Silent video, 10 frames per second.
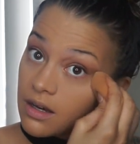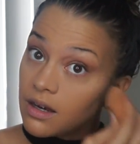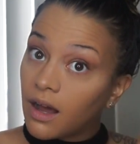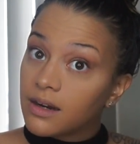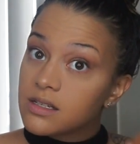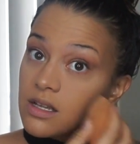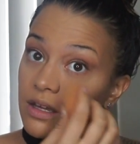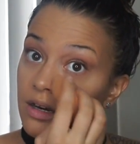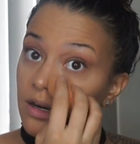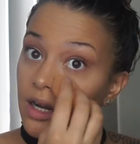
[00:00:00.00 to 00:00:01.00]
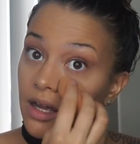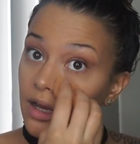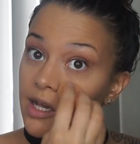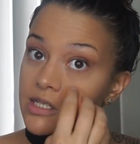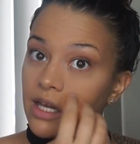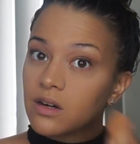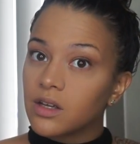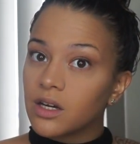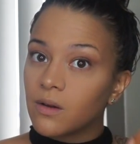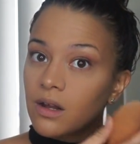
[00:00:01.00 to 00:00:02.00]
not as glittery, I guess. I don't
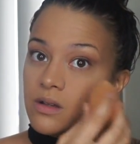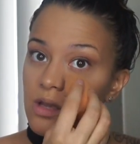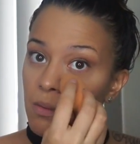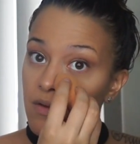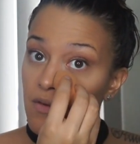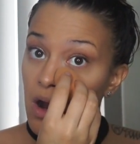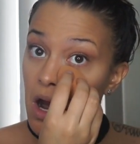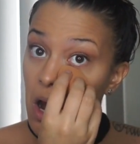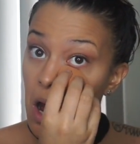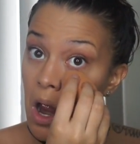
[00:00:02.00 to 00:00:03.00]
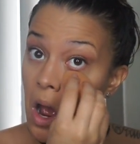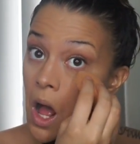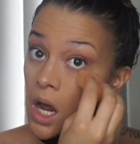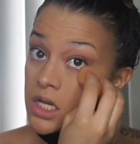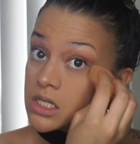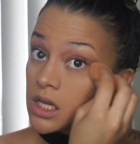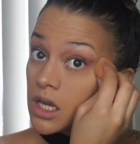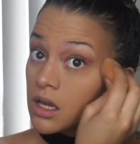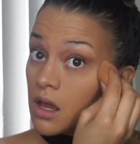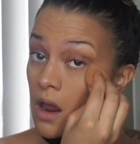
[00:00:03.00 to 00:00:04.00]
really know what I was hoping for, honestly.